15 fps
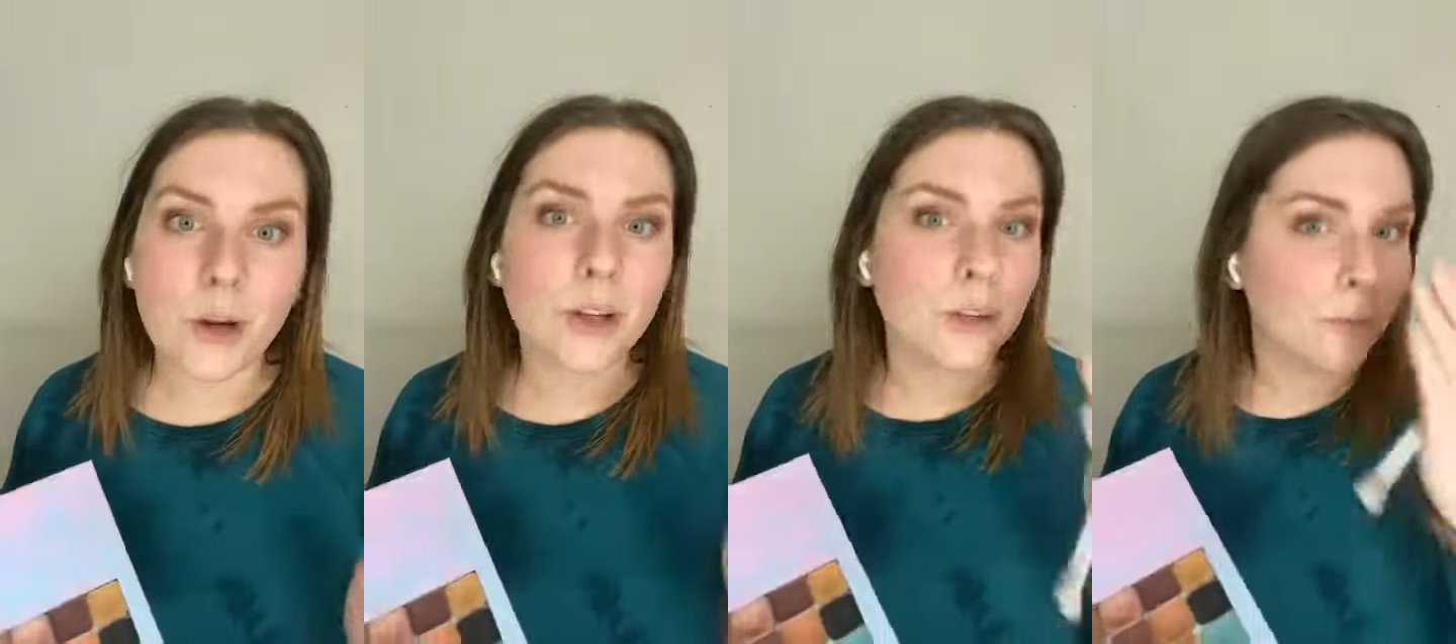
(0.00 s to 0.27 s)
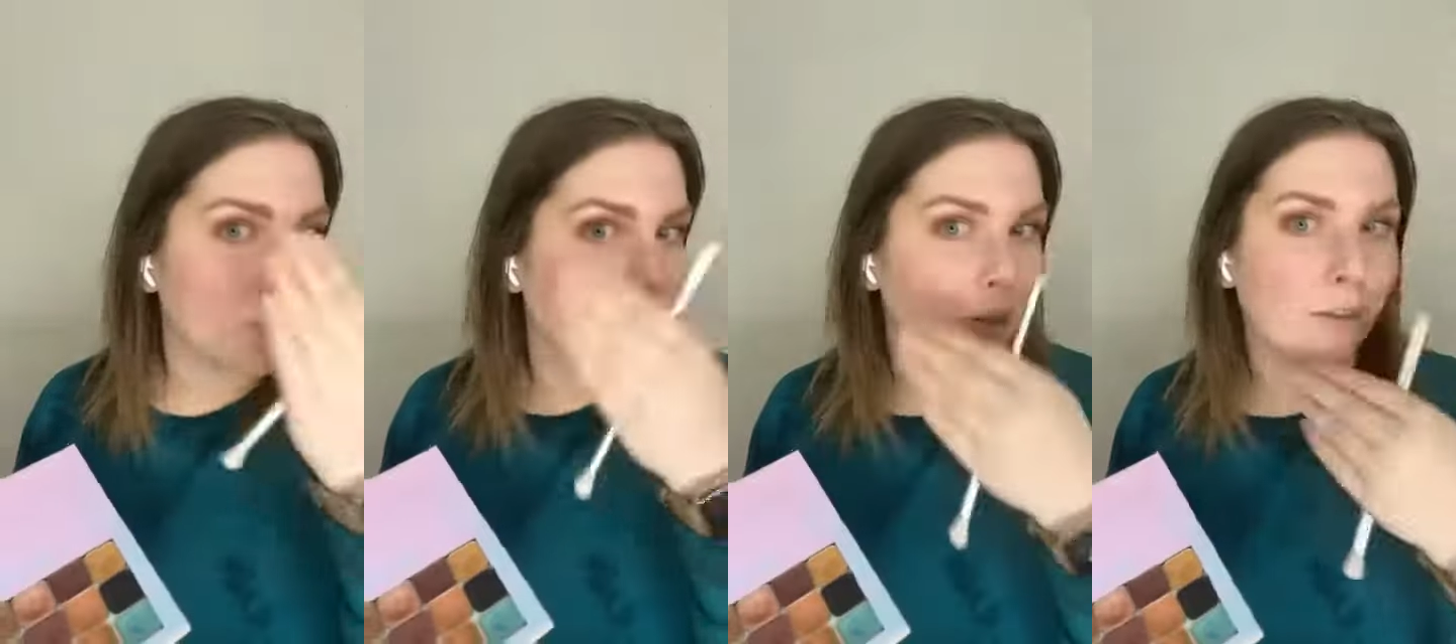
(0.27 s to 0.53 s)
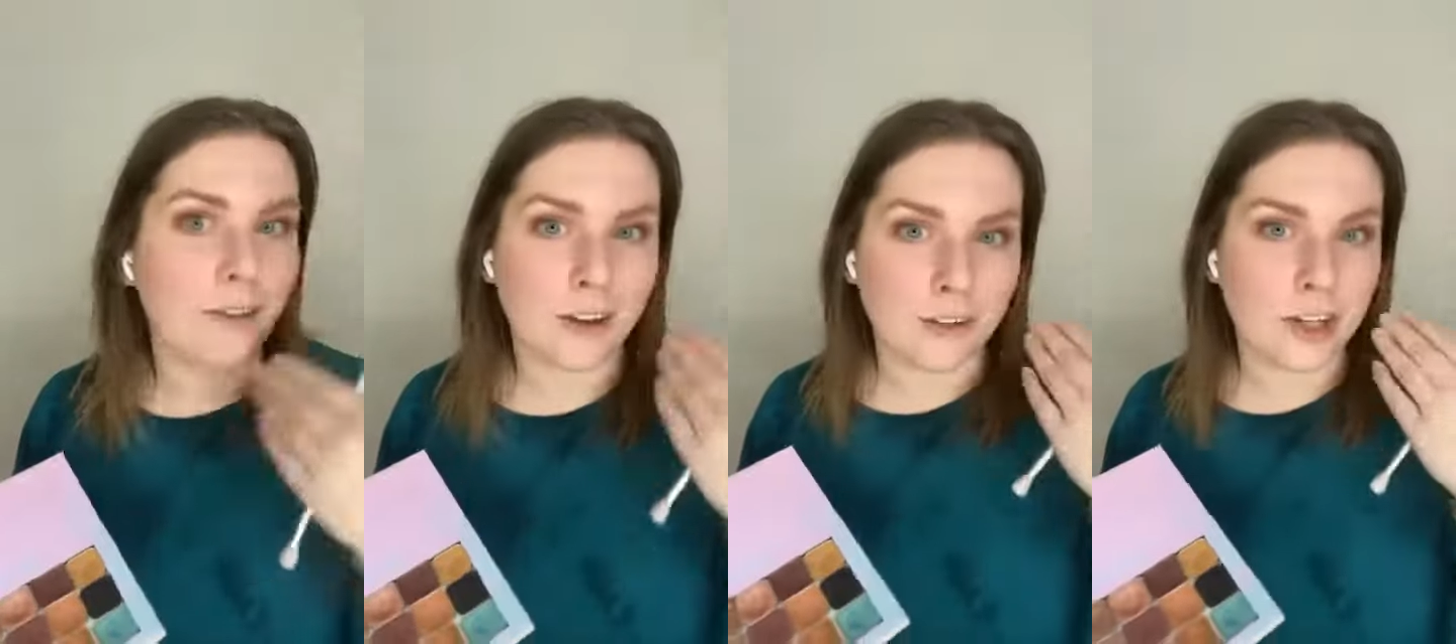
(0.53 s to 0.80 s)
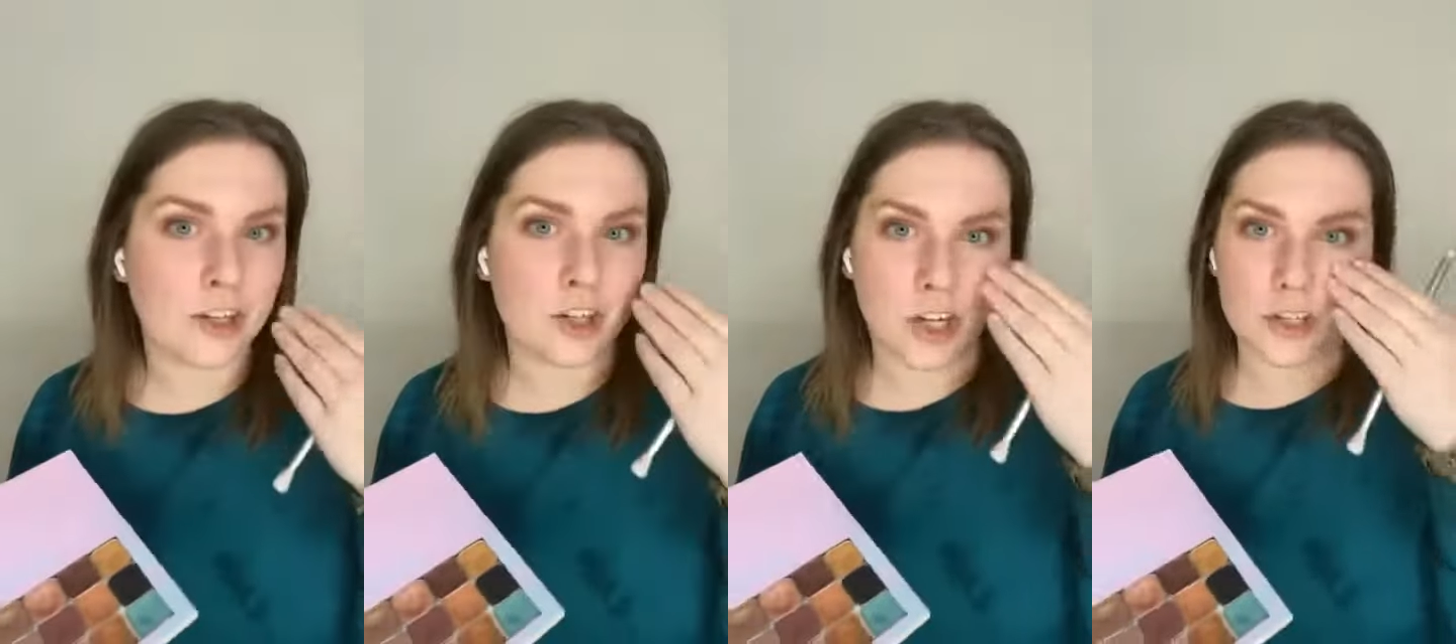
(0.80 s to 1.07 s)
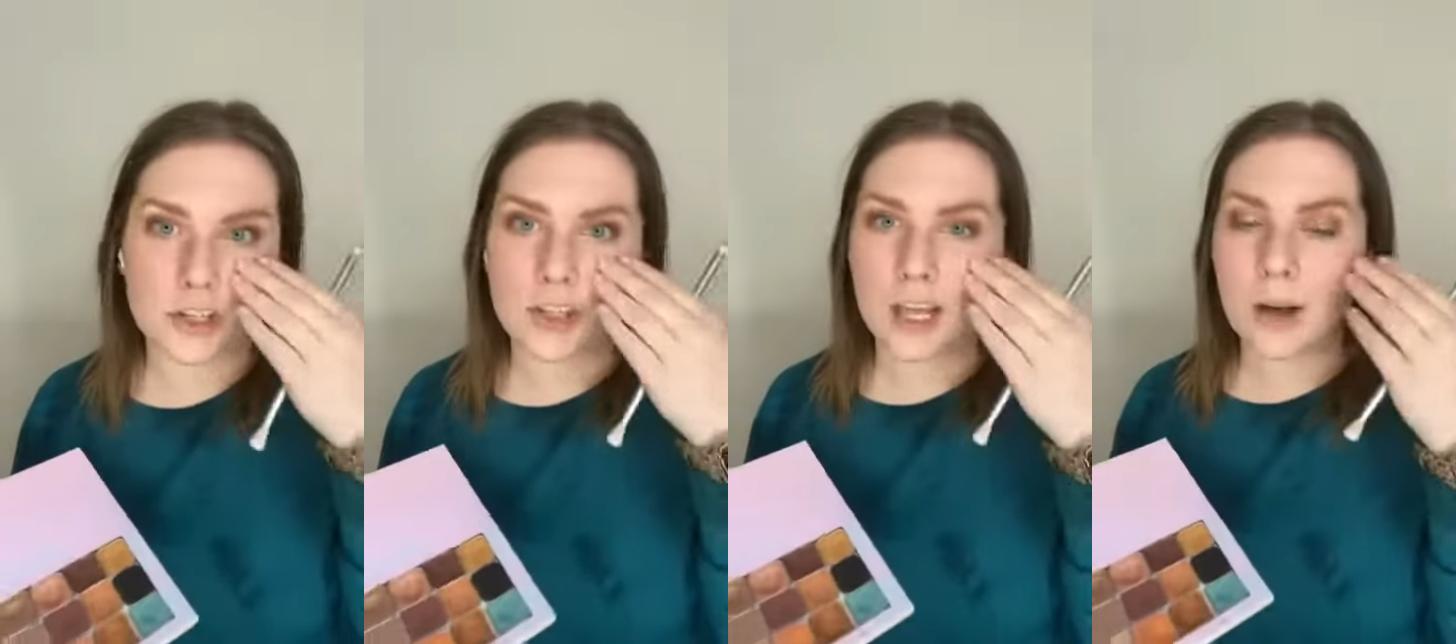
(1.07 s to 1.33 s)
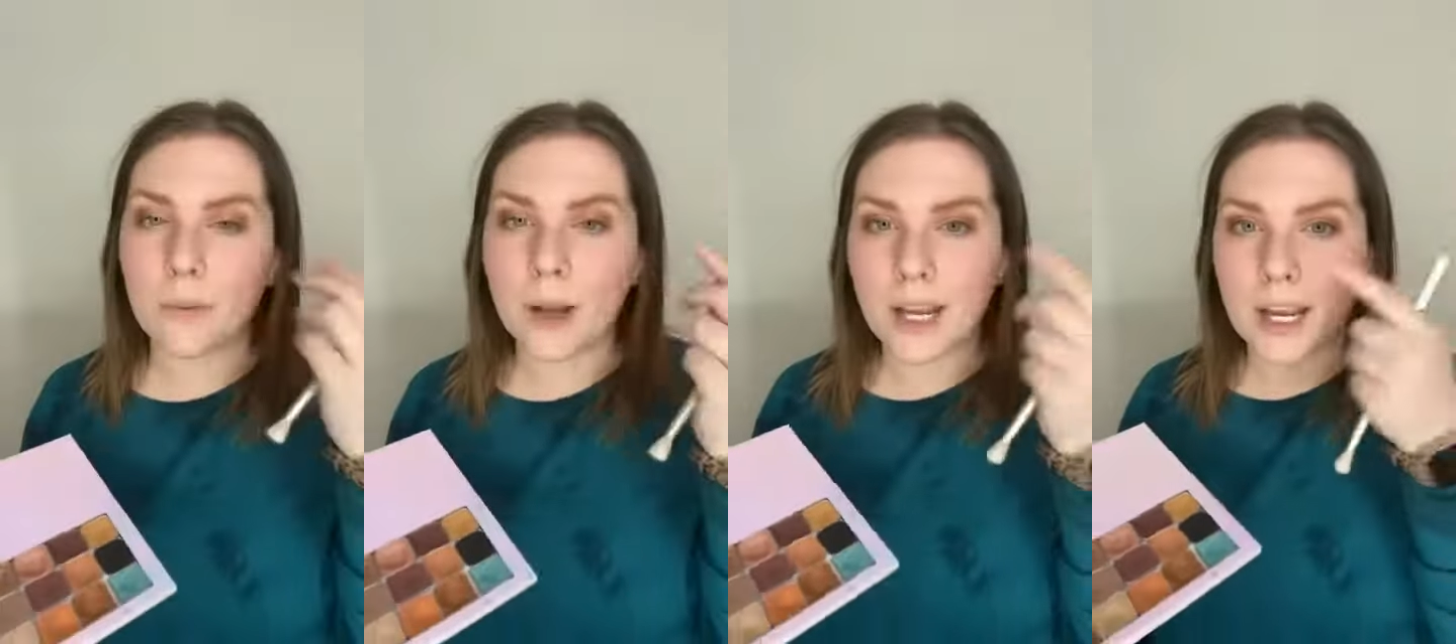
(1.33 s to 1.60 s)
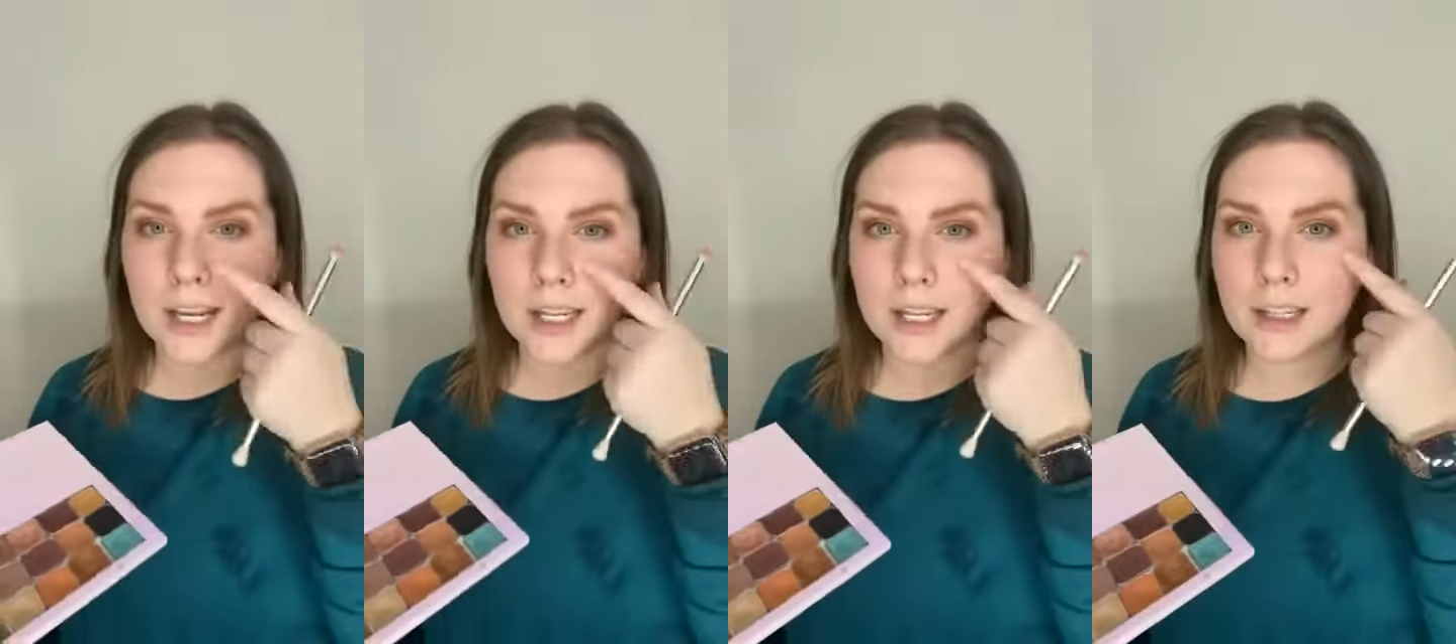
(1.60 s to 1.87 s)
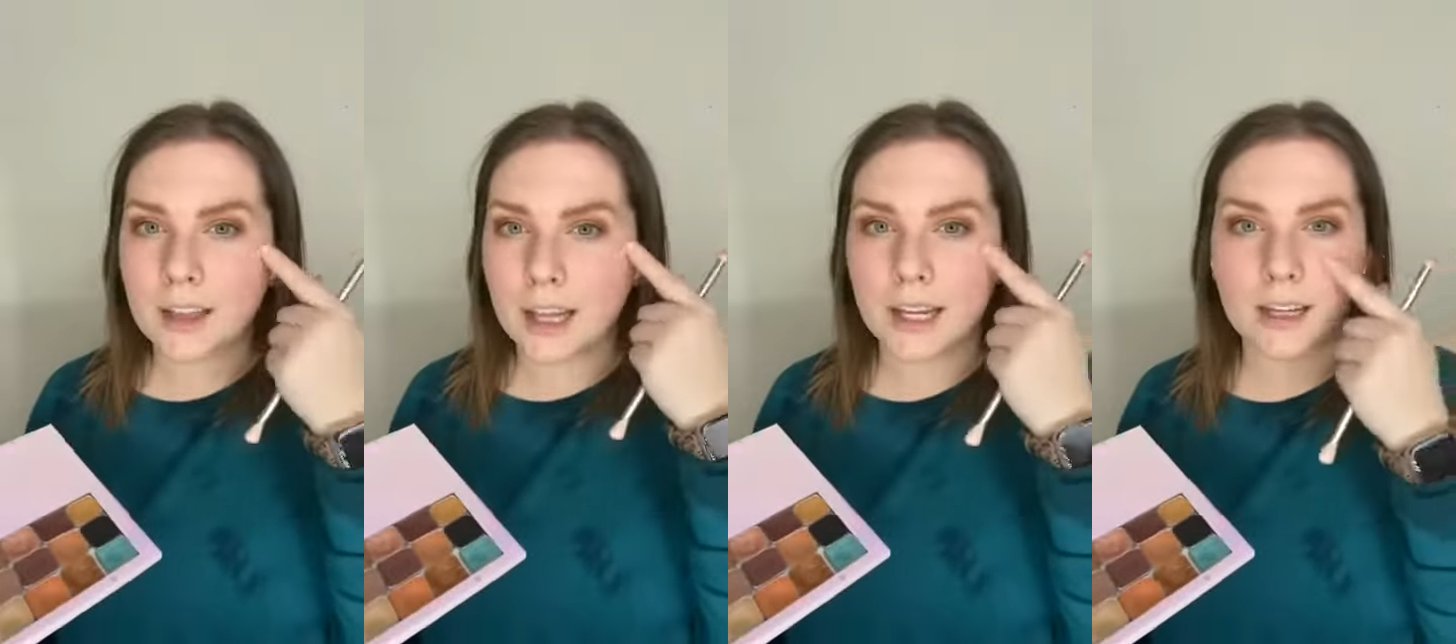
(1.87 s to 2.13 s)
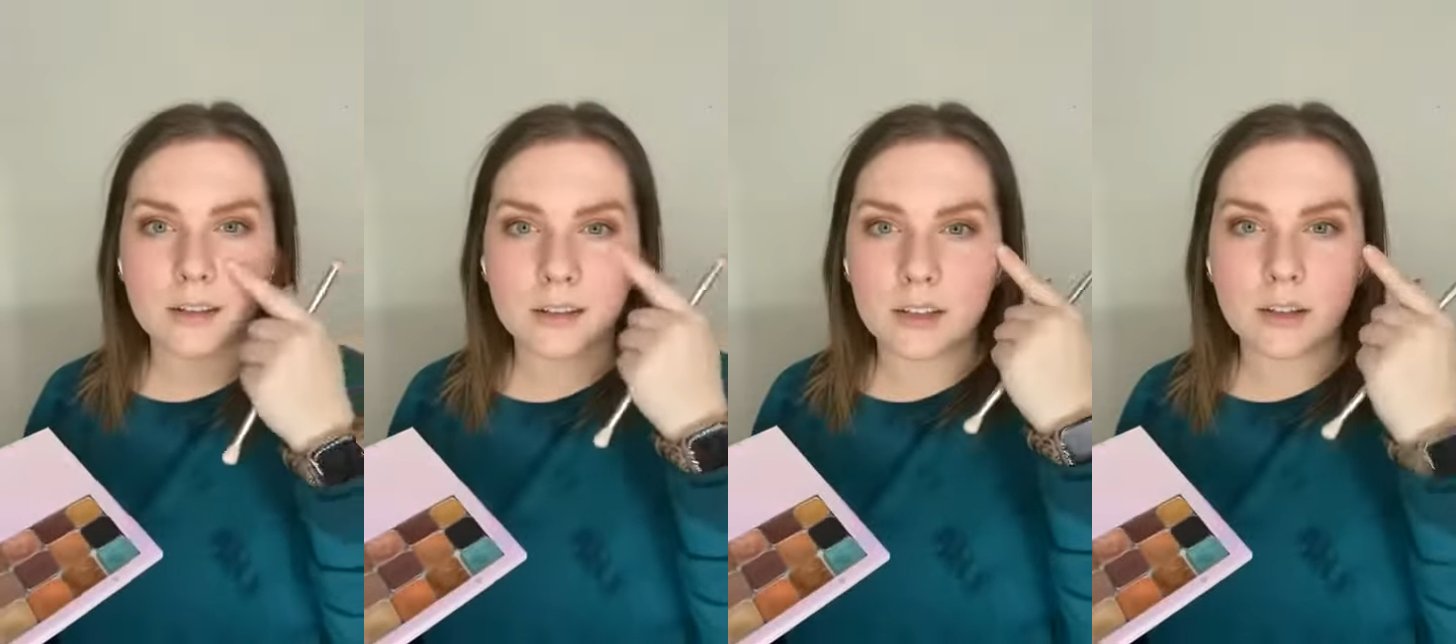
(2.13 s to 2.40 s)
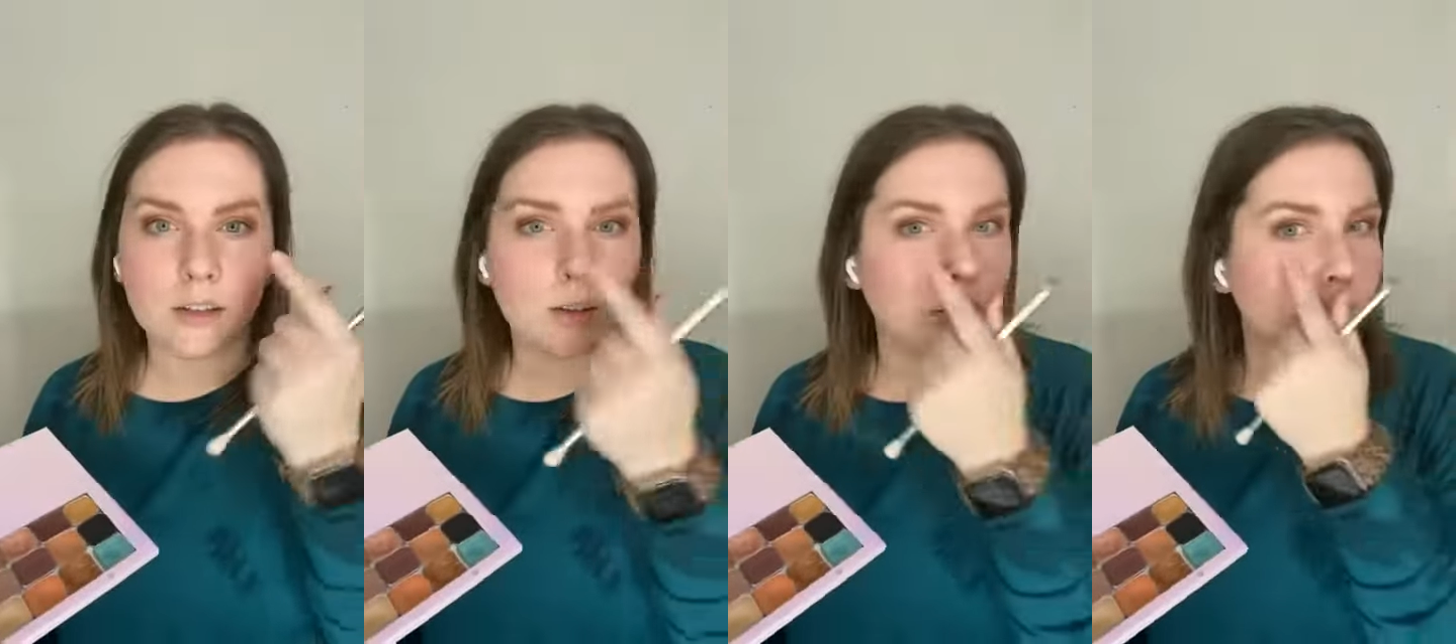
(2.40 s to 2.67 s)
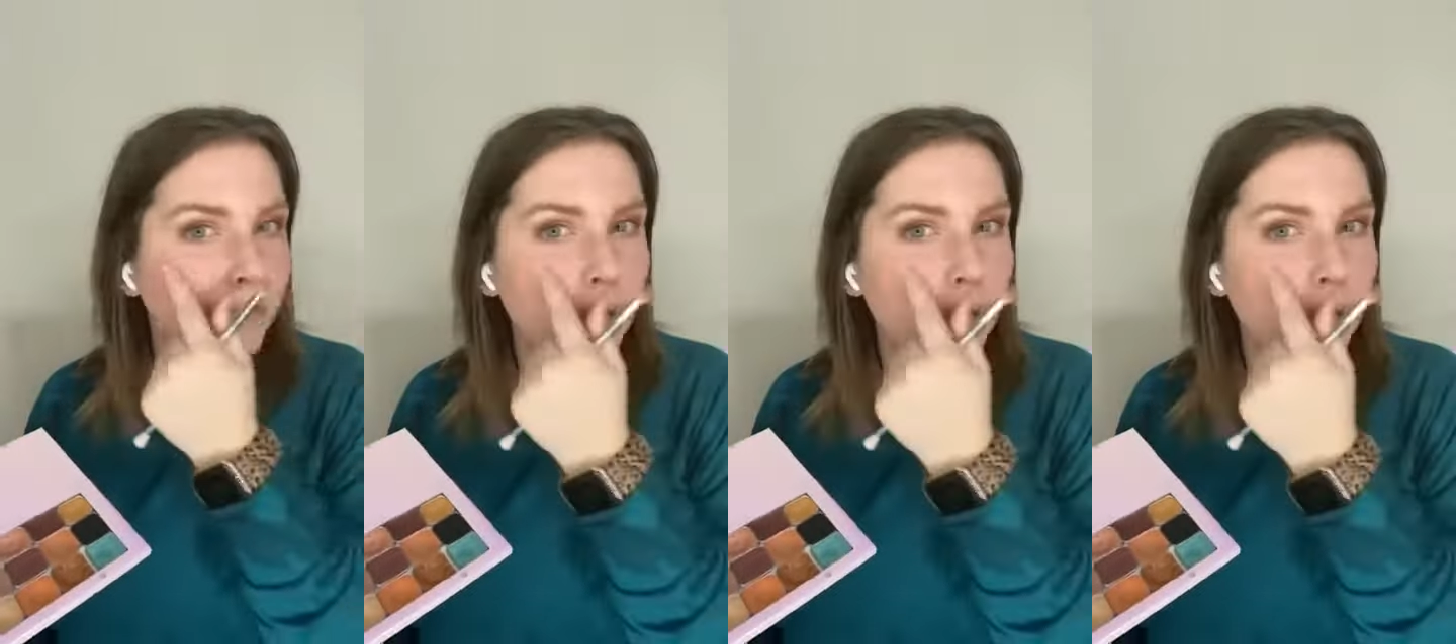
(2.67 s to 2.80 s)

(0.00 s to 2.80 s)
you put your foundation on. So that way any like little